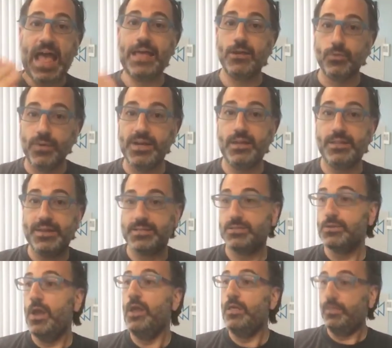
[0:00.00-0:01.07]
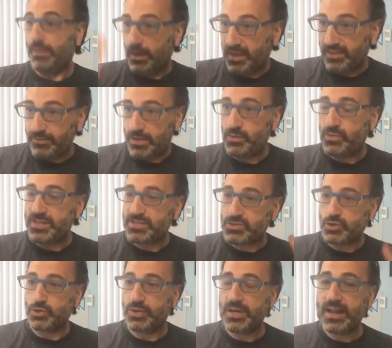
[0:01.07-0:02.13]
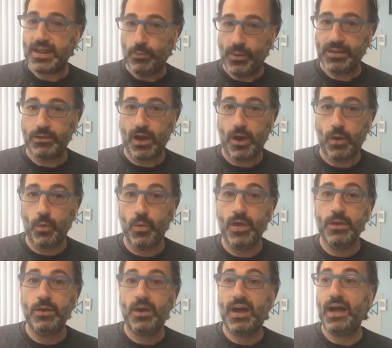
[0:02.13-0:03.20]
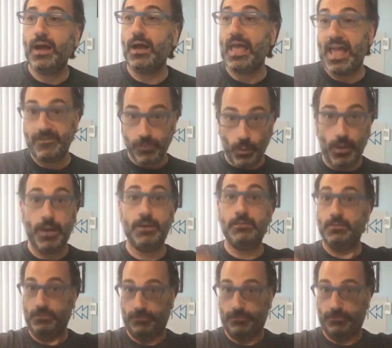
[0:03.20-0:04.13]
I agree to this. They're giving you this 30-day window. Everyone